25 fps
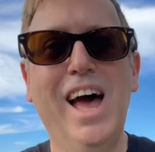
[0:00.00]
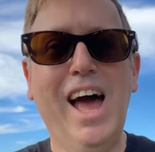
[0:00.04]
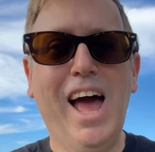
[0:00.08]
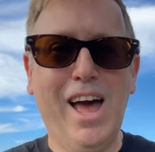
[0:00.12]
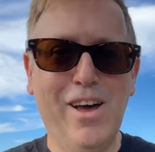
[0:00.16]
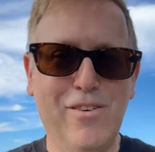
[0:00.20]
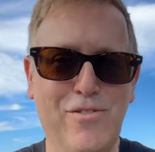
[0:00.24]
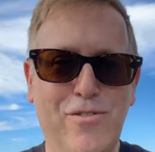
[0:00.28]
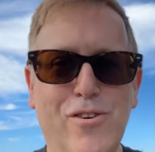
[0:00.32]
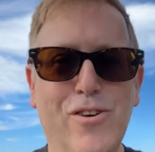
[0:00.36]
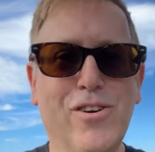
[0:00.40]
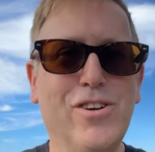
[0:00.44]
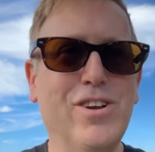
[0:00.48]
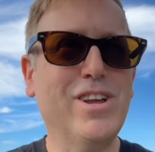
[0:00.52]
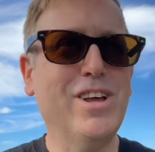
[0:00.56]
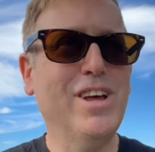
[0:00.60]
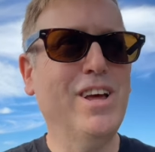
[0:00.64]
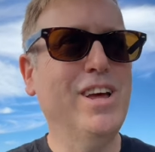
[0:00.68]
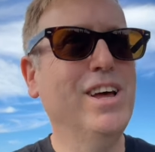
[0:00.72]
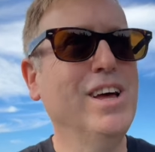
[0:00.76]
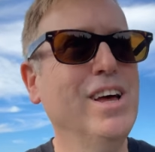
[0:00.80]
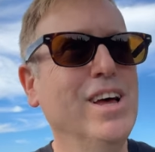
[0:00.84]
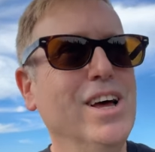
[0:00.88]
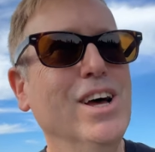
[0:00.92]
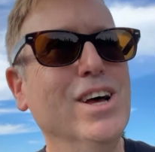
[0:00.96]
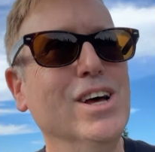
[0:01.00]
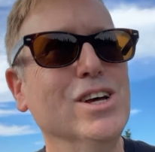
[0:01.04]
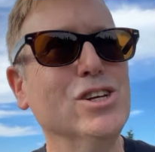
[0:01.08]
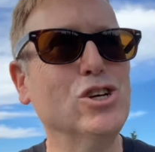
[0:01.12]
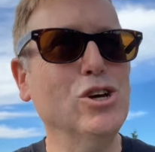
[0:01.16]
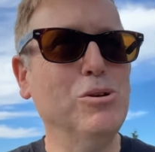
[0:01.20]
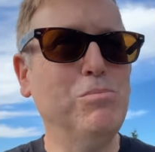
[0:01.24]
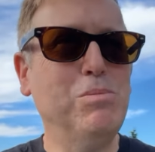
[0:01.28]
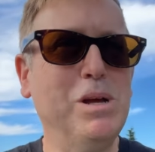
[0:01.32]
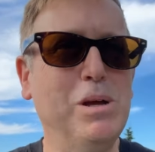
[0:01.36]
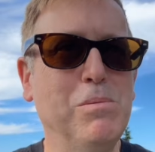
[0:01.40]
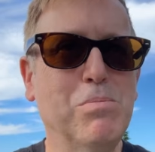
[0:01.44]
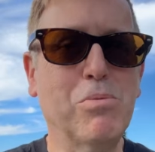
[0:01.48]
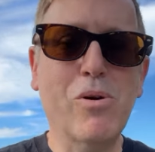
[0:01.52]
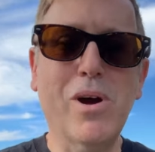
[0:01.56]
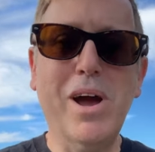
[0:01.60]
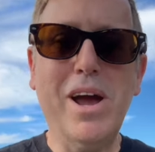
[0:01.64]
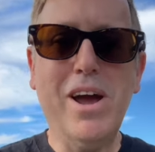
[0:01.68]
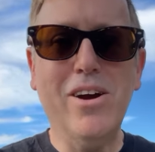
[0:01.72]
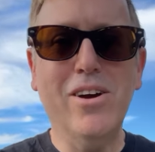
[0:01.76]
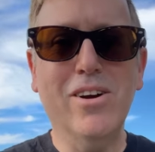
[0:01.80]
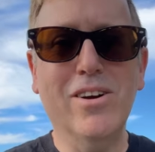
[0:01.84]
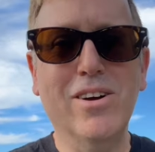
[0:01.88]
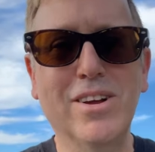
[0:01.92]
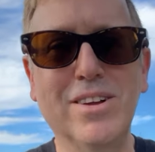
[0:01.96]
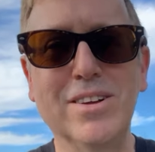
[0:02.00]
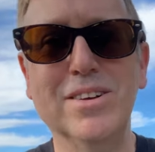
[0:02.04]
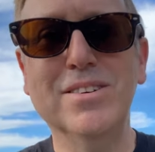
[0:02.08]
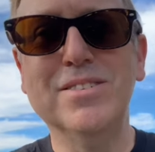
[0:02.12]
effort should be prayer?